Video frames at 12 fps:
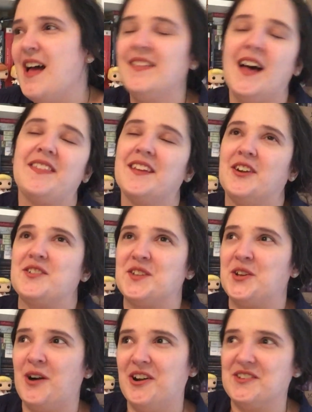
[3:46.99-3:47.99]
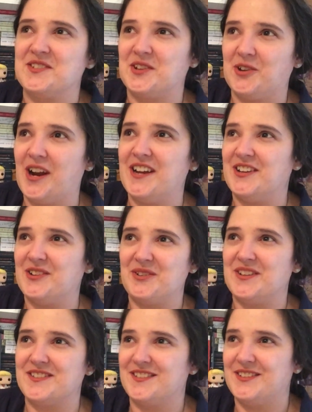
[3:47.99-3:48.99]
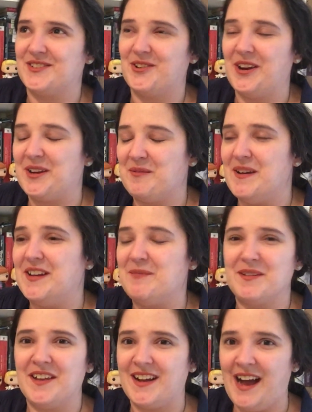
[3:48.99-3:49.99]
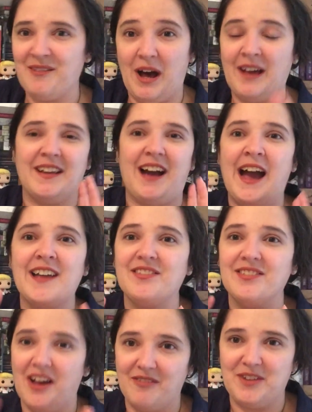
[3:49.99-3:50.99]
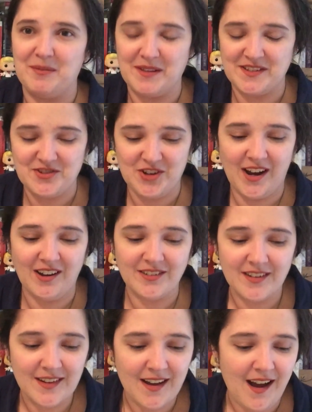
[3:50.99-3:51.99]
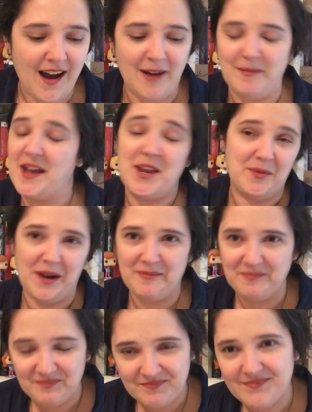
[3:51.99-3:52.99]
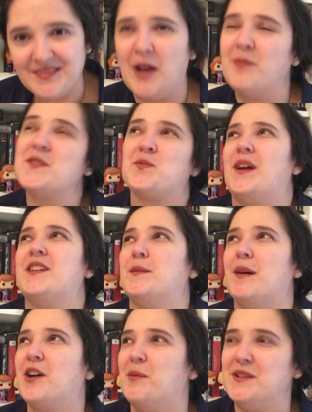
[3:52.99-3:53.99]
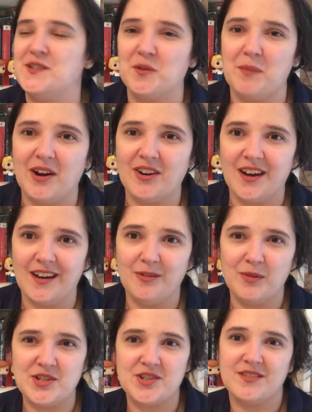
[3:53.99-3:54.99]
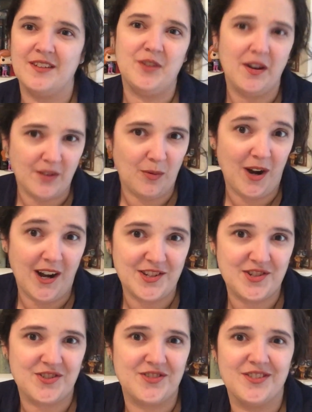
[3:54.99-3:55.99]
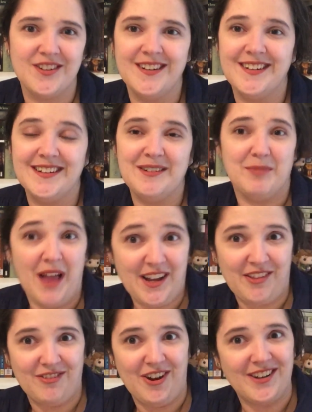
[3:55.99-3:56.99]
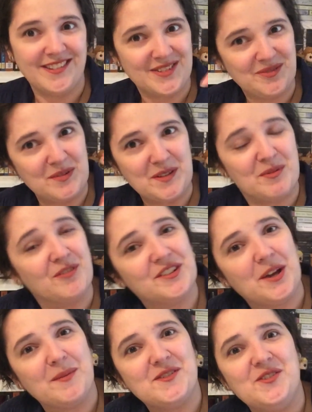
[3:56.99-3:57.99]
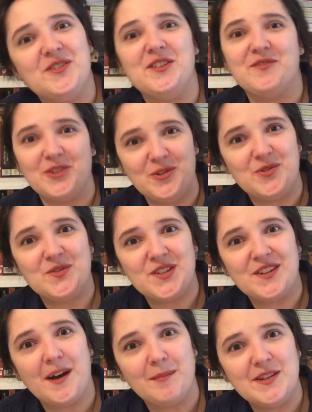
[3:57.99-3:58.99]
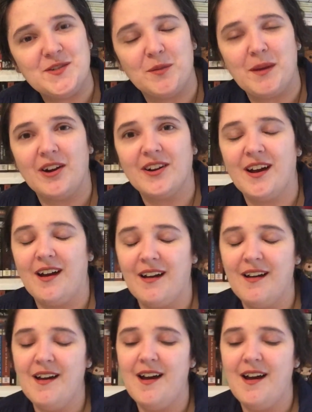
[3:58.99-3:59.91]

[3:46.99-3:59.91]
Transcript: Not that Arsenio Hall isn't great, he's a great comedian, but I loved him as a child. Anyway, now I'm just ranting about Coming to America, which if you haven't watched Blackathon, this will be the perfect opportunity for you to see Coming to America.